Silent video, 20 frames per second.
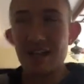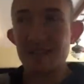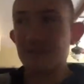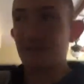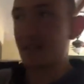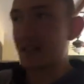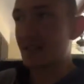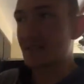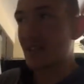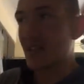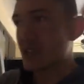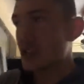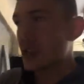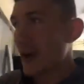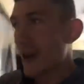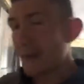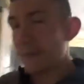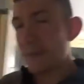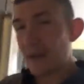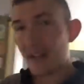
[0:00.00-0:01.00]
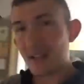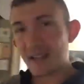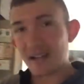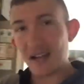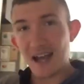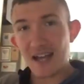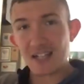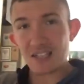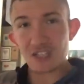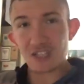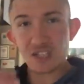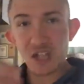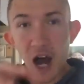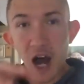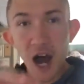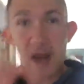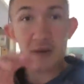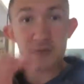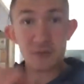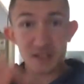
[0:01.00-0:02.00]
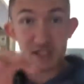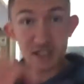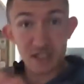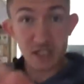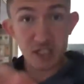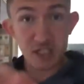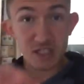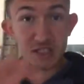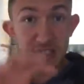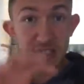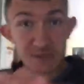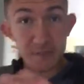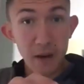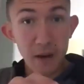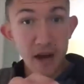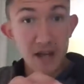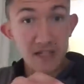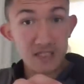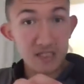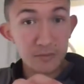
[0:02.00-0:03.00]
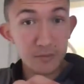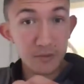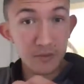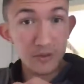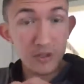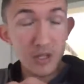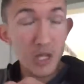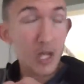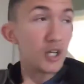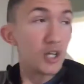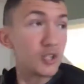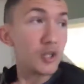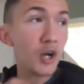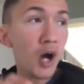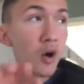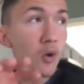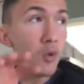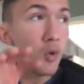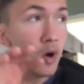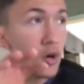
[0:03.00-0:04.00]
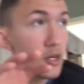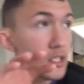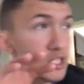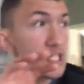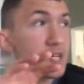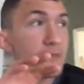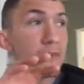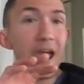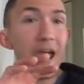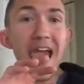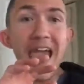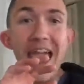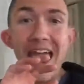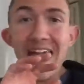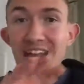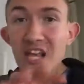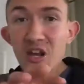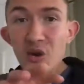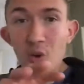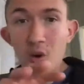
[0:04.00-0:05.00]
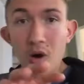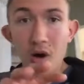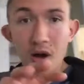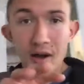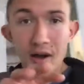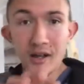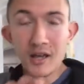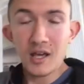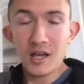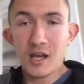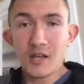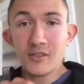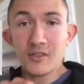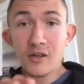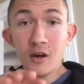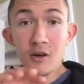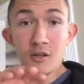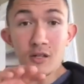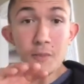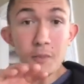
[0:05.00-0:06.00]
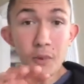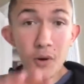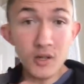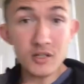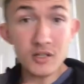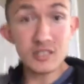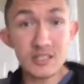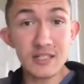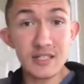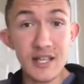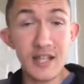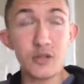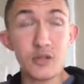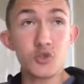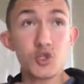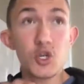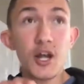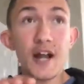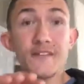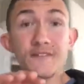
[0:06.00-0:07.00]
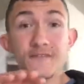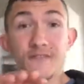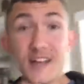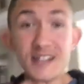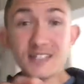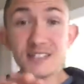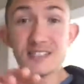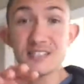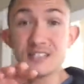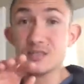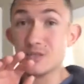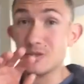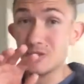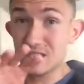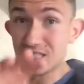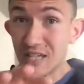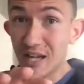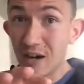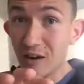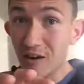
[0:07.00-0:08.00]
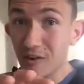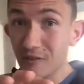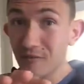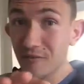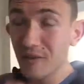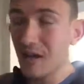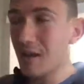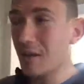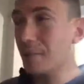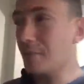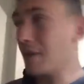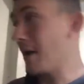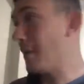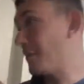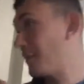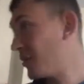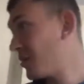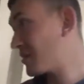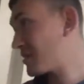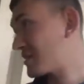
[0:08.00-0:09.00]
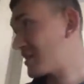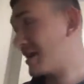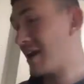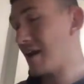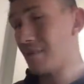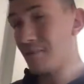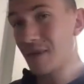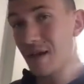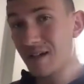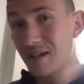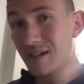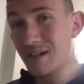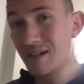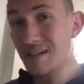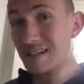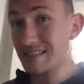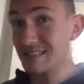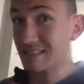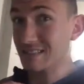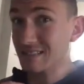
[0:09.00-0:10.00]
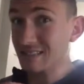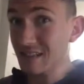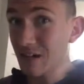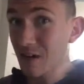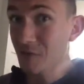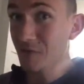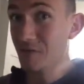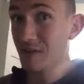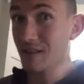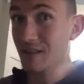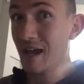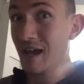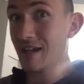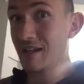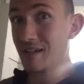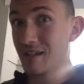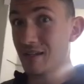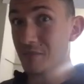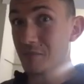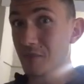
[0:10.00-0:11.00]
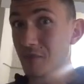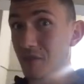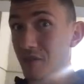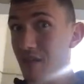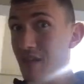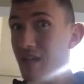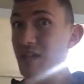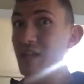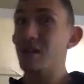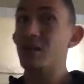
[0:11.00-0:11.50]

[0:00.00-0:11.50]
is because I try to make it as not religious as possible. You don't worship anyone. The only person that you try to fix is yourself. My book that I'm making is a self-enlightening book. It